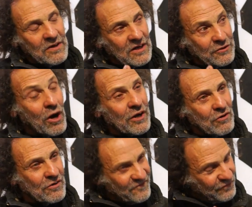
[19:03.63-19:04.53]

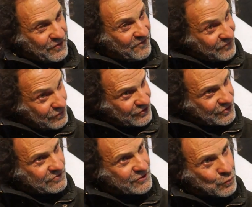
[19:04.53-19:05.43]
icon for the
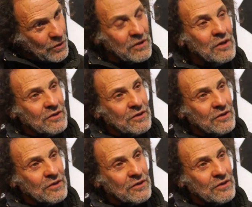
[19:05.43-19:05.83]
future as well.